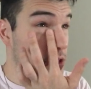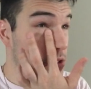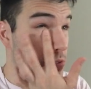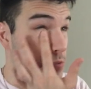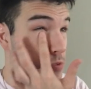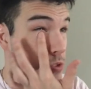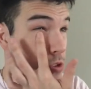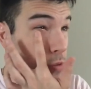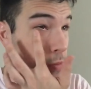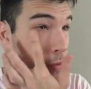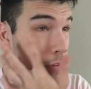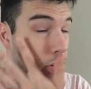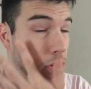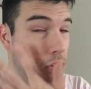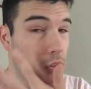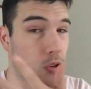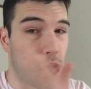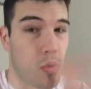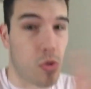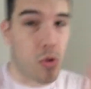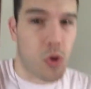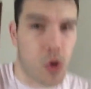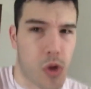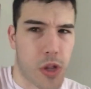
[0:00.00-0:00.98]
a rumor the
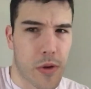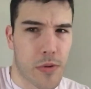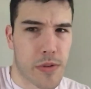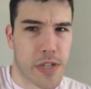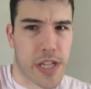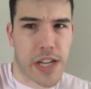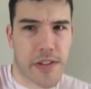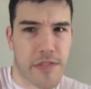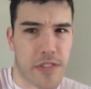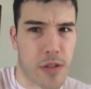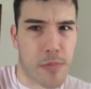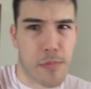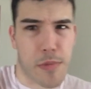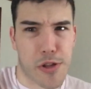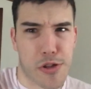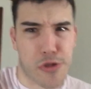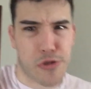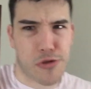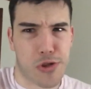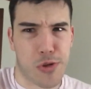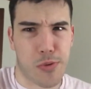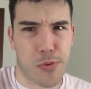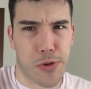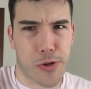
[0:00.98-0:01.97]
whole oh they were taking their mother
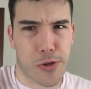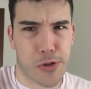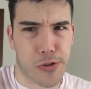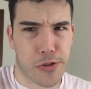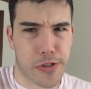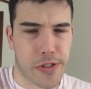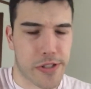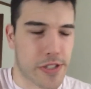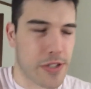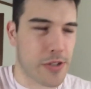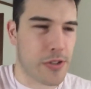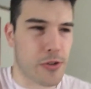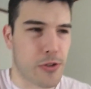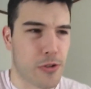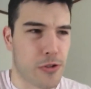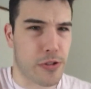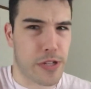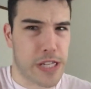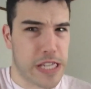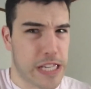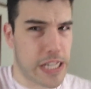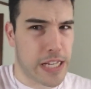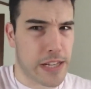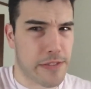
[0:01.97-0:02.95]
too early, so they are
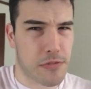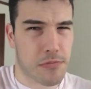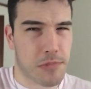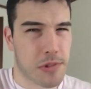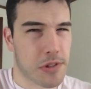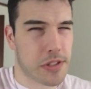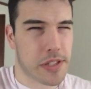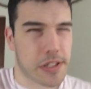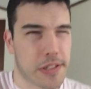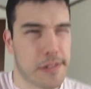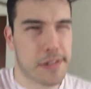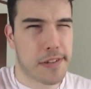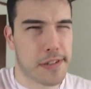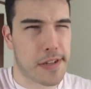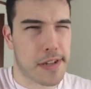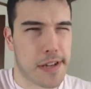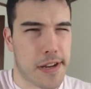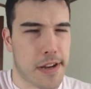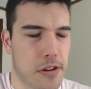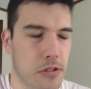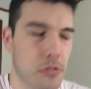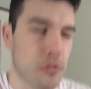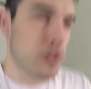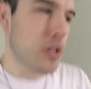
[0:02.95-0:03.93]
kneading for milk. Like
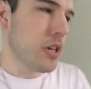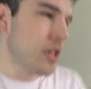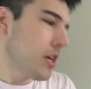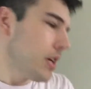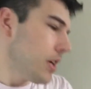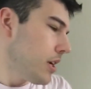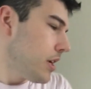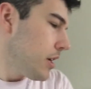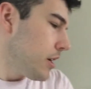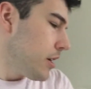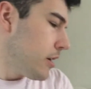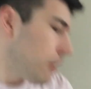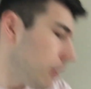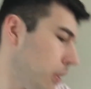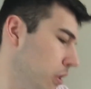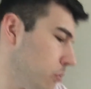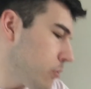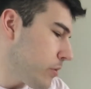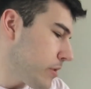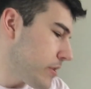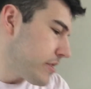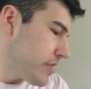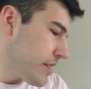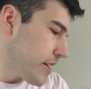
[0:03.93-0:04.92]
no. Another
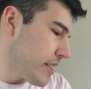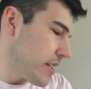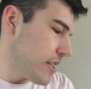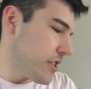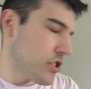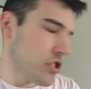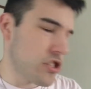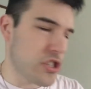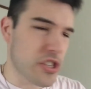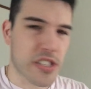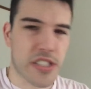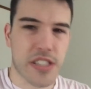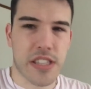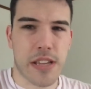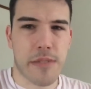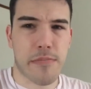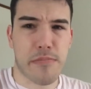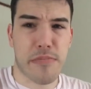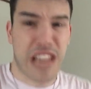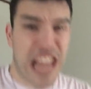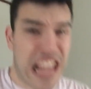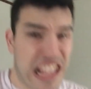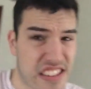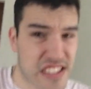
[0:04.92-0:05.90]
one is like it's just
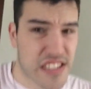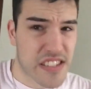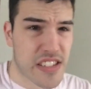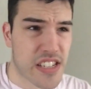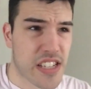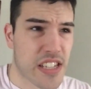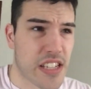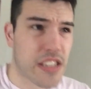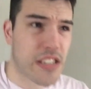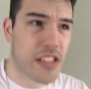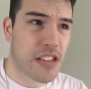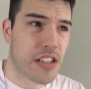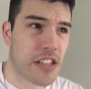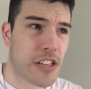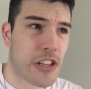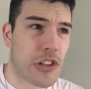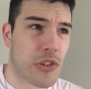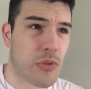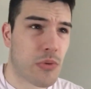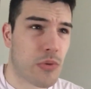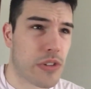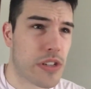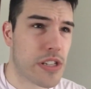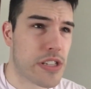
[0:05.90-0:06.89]
them nesting.
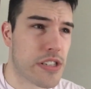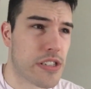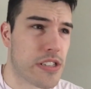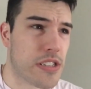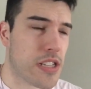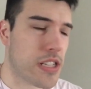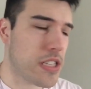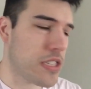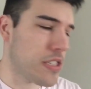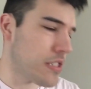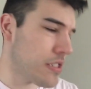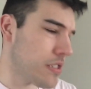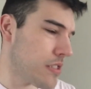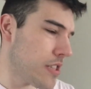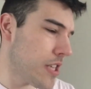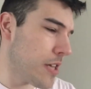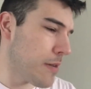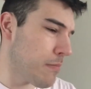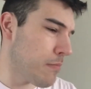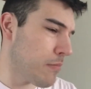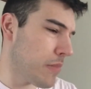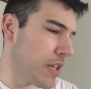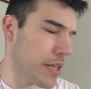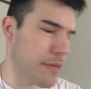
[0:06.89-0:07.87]
Another one is it's
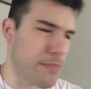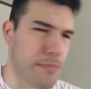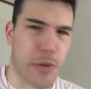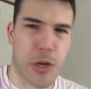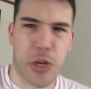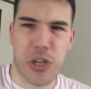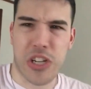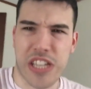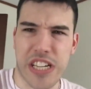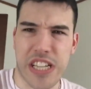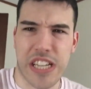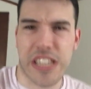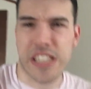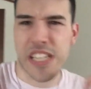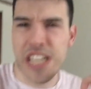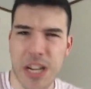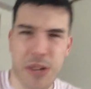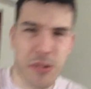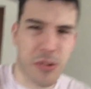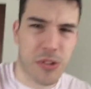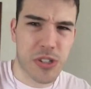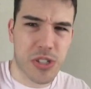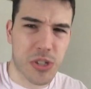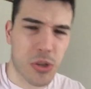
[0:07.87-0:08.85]
them like marking
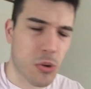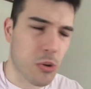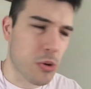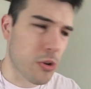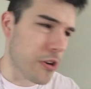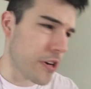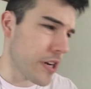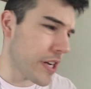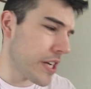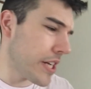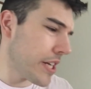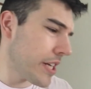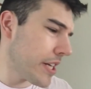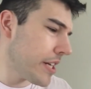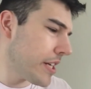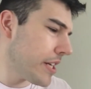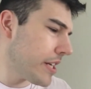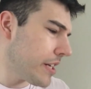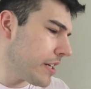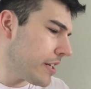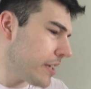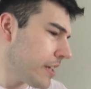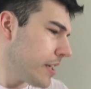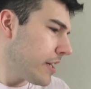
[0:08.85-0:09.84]

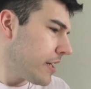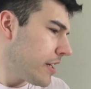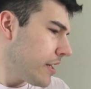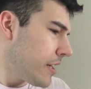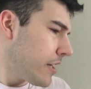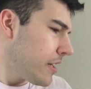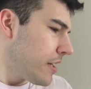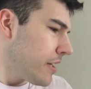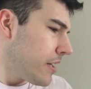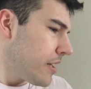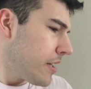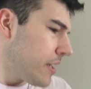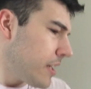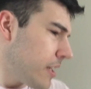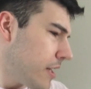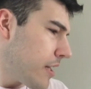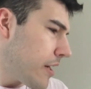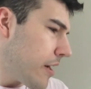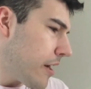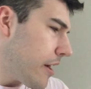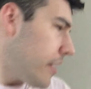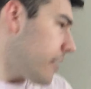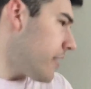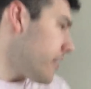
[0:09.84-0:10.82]
territory.
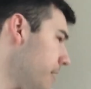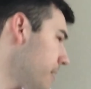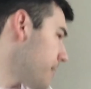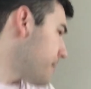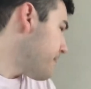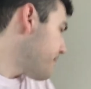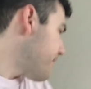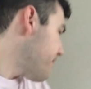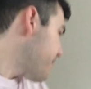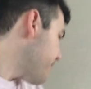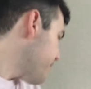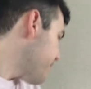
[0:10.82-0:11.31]
Um,